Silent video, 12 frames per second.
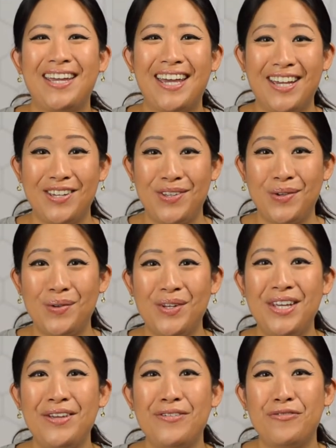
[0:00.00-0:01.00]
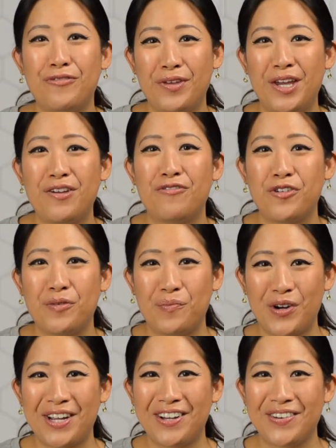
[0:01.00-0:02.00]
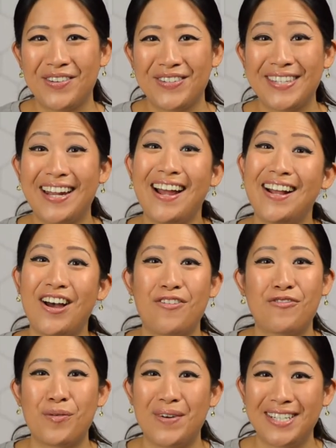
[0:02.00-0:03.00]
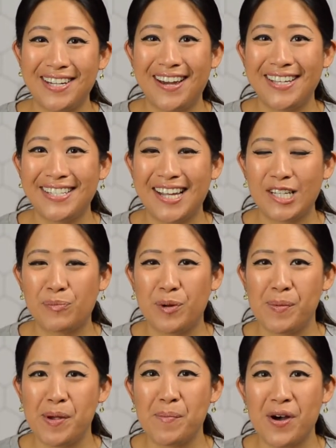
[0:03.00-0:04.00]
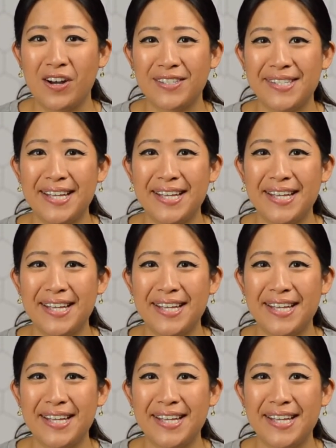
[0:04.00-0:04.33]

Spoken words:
a unique flavored Pringles that I got from my ThaiSnax premium box,